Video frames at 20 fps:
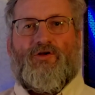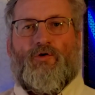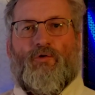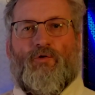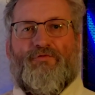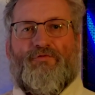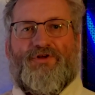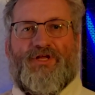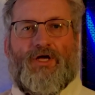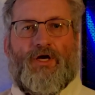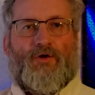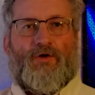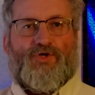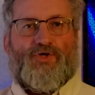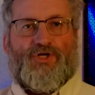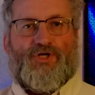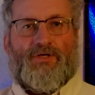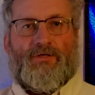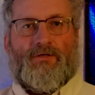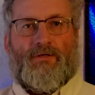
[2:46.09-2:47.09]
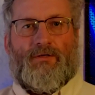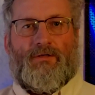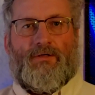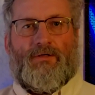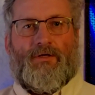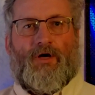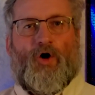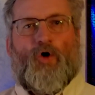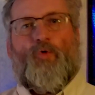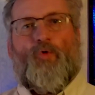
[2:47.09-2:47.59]
over the ocean,
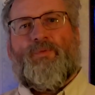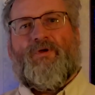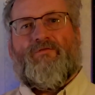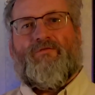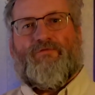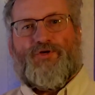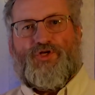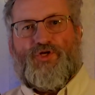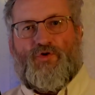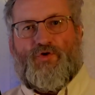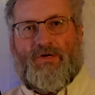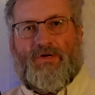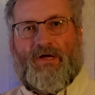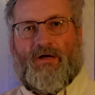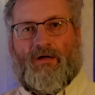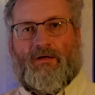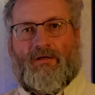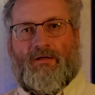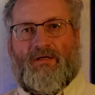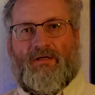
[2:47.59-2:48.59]
hoping for tuna,